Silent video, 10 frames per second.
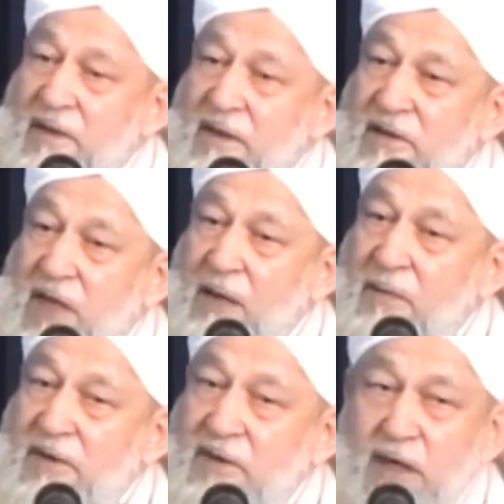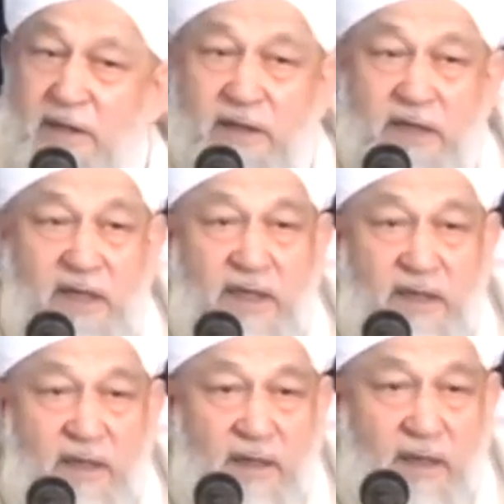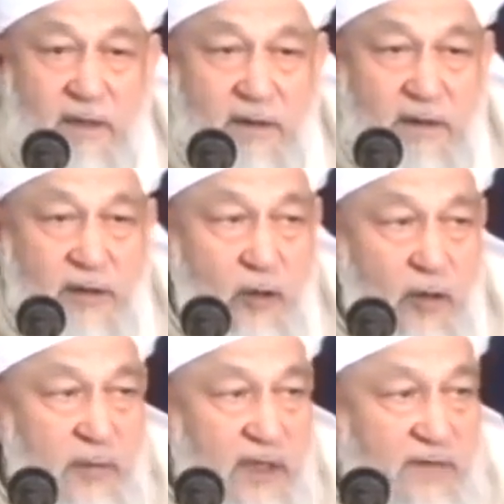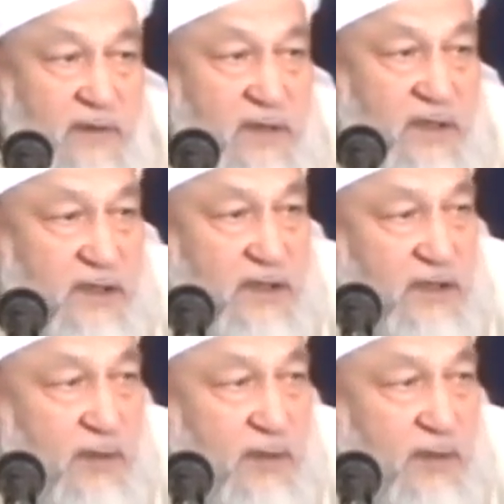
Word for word: that Sahaba started telling the non-believers that this is